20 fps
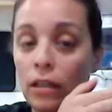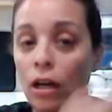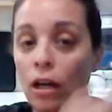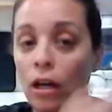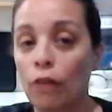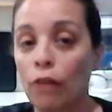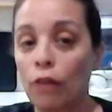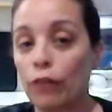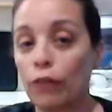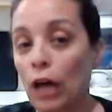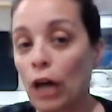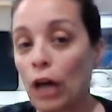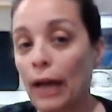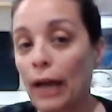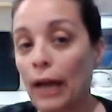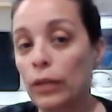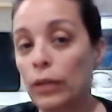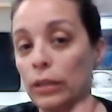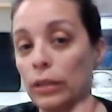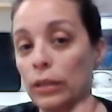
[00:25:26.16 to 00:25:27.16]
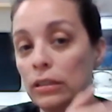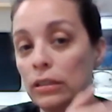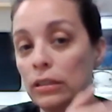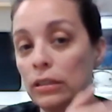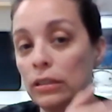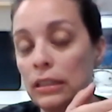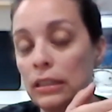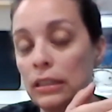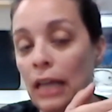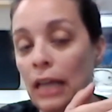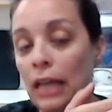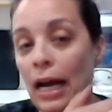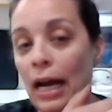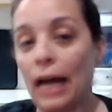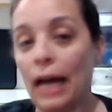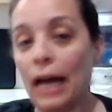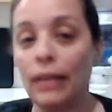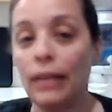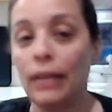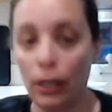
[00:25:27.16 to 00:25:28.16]
for 9 oils, and
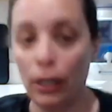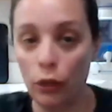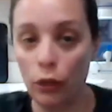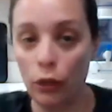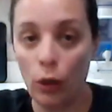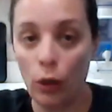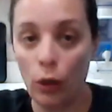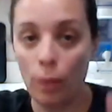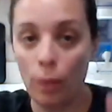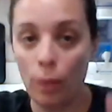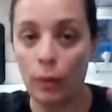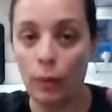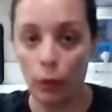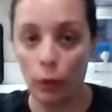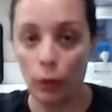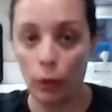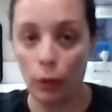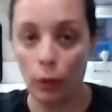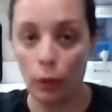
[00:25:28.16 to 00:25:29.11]
then you go up and work through the